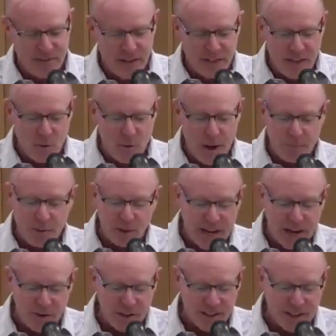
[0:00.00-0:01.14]
Then they wept
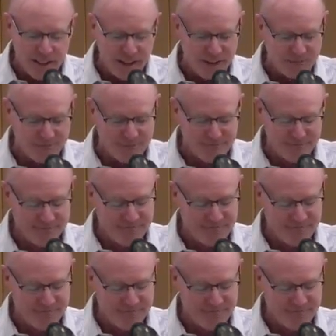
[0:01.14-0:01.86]
aloud again.